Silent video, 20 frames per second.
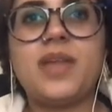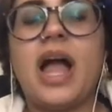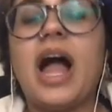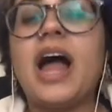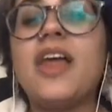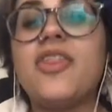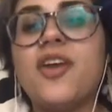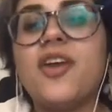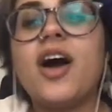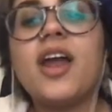
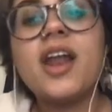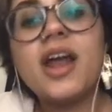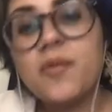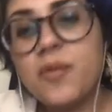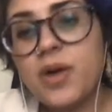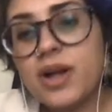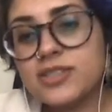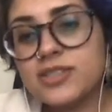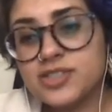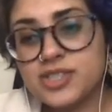I thought I
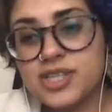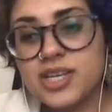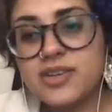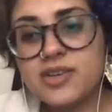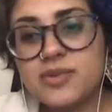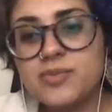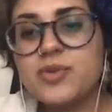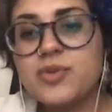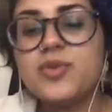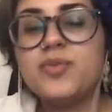watched
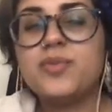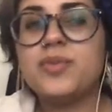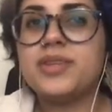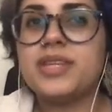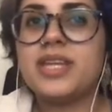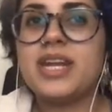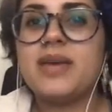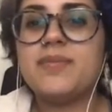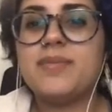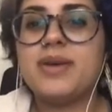Sailor Moon, but
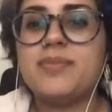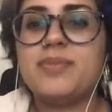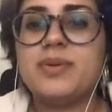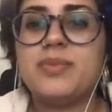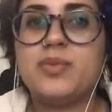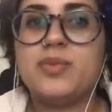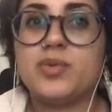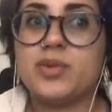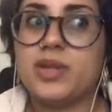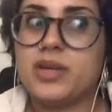then I met
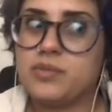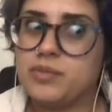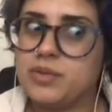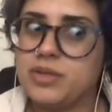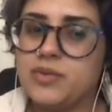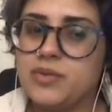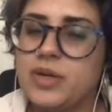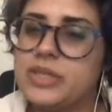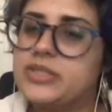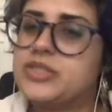people who like
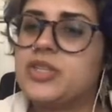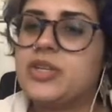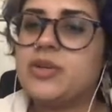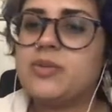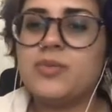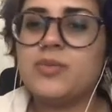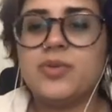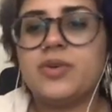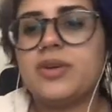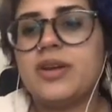really watched Sailor
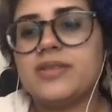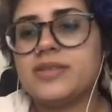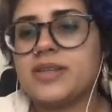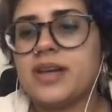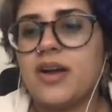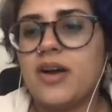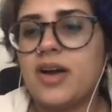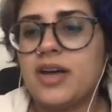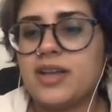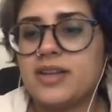Moon, and I was like,
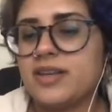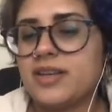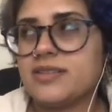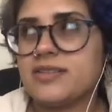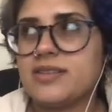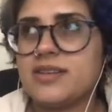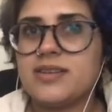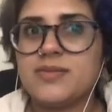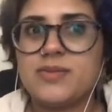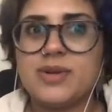oh, I guess
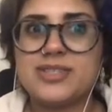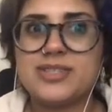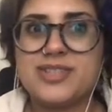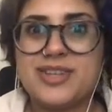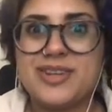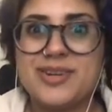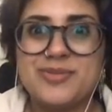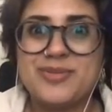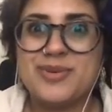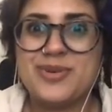I didn't watch
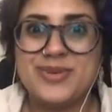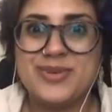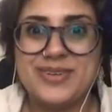Sailor